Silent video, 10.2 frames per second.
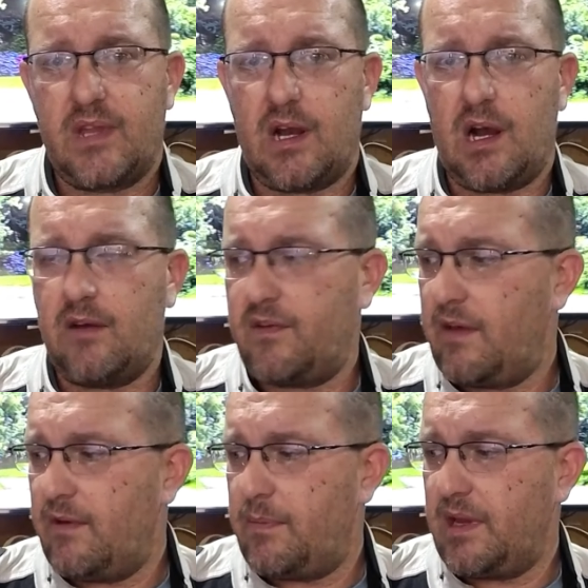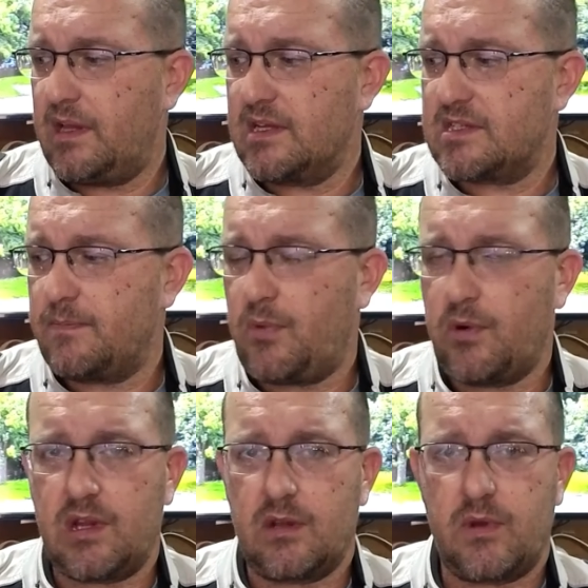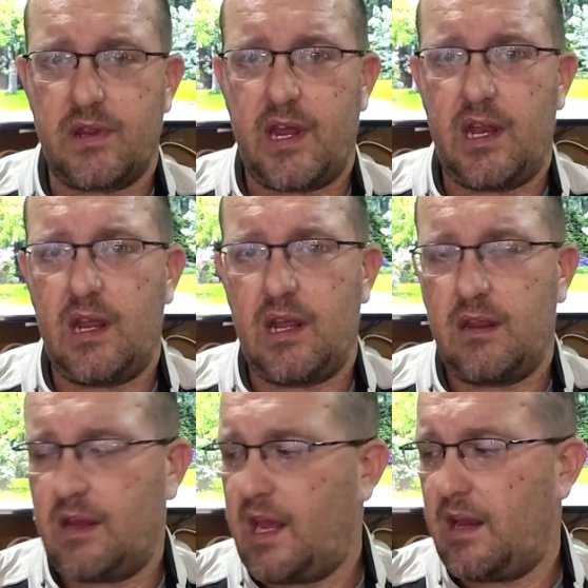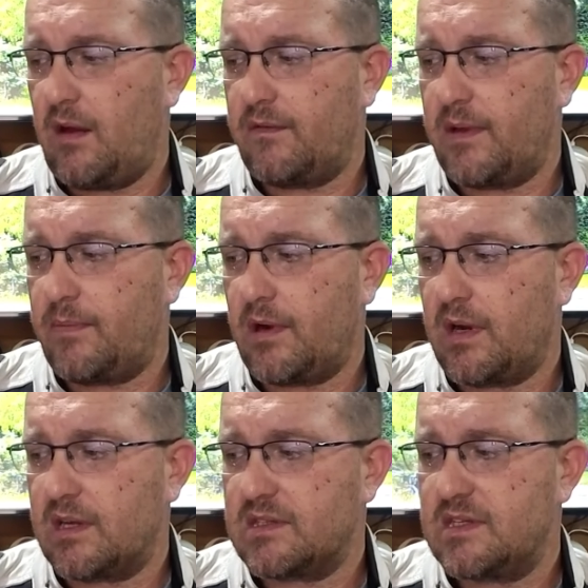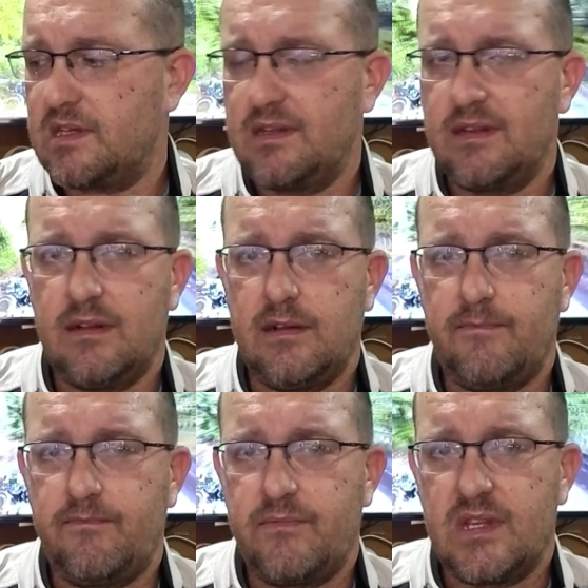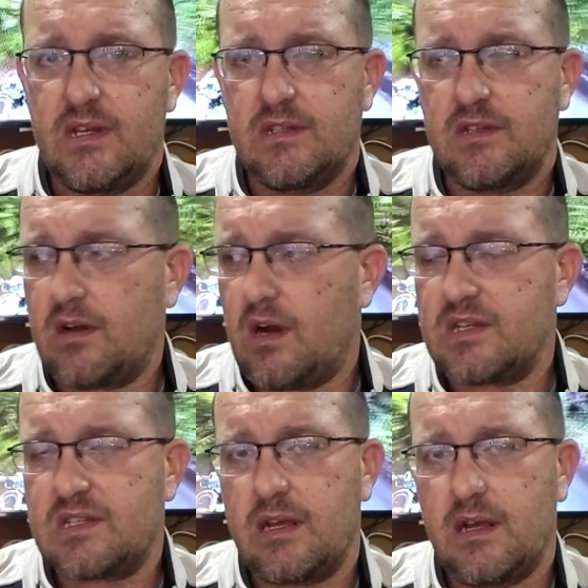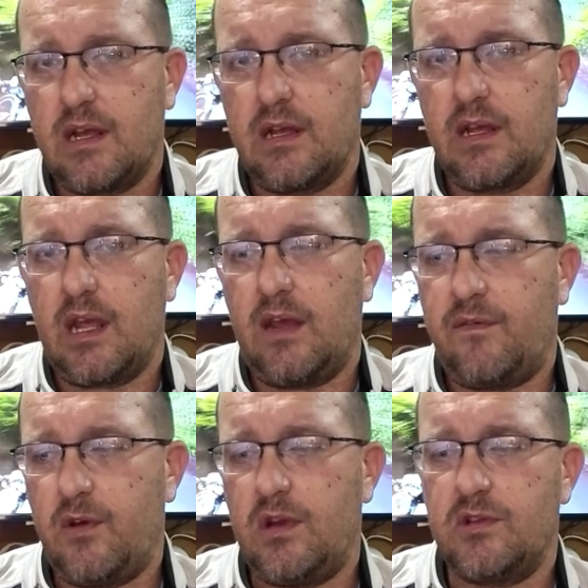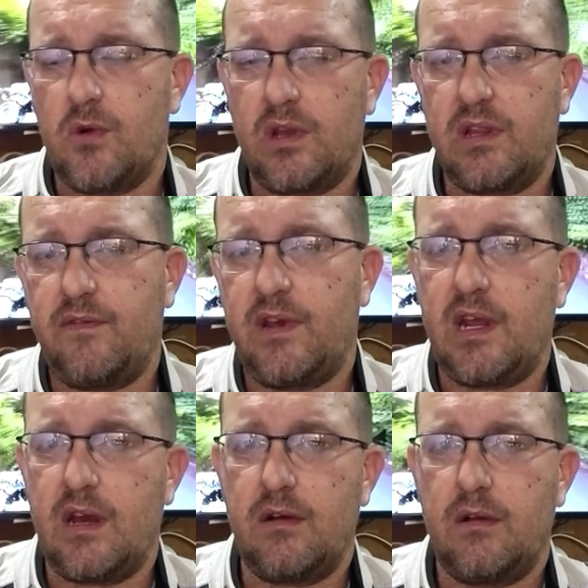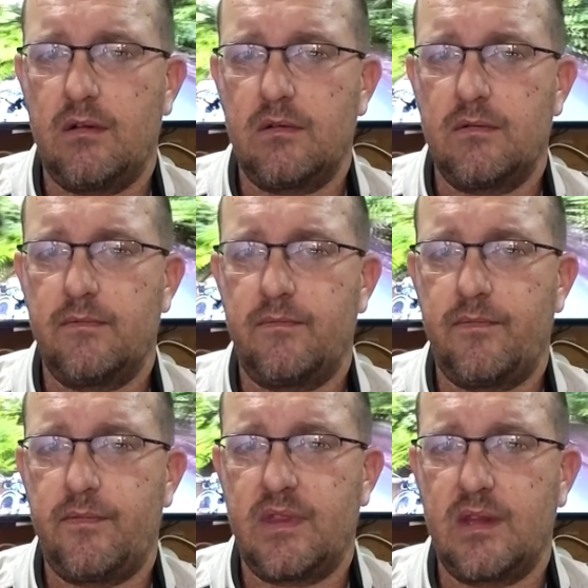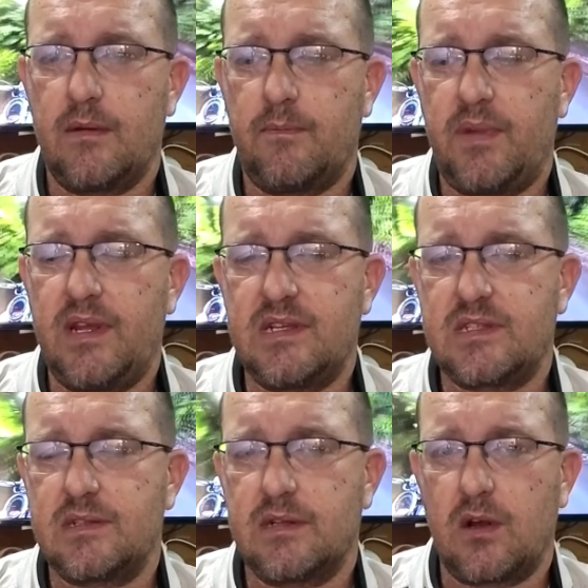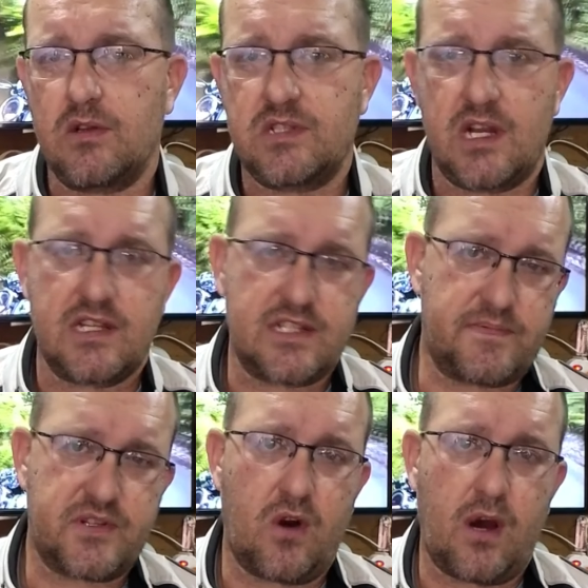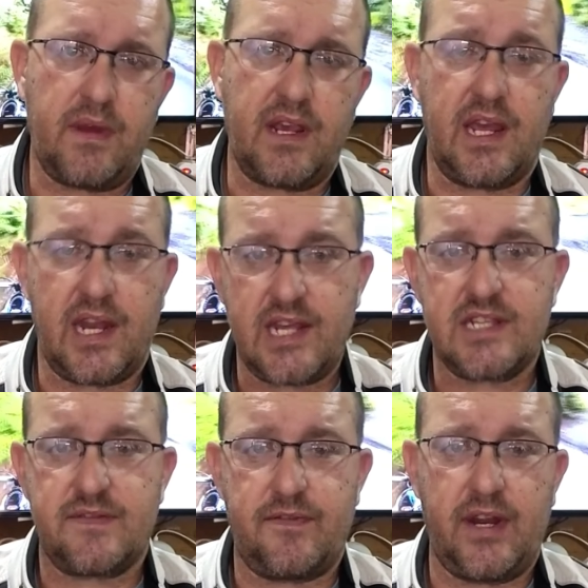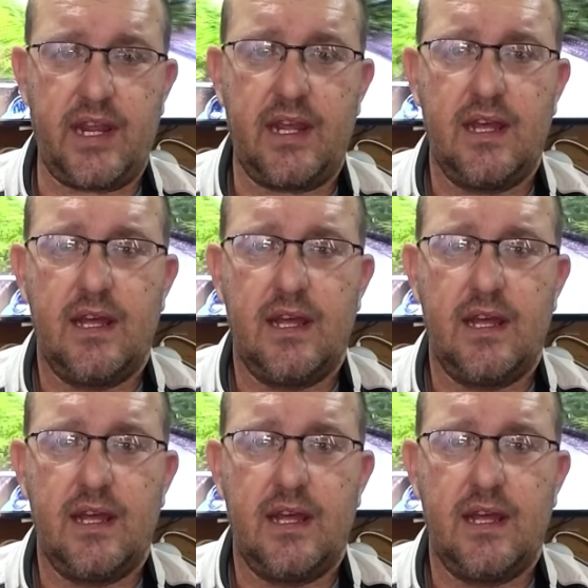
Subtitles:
I've never been disappointed with any of their products. But guys, if you enjoyed the video, please consider subscribing. It is free.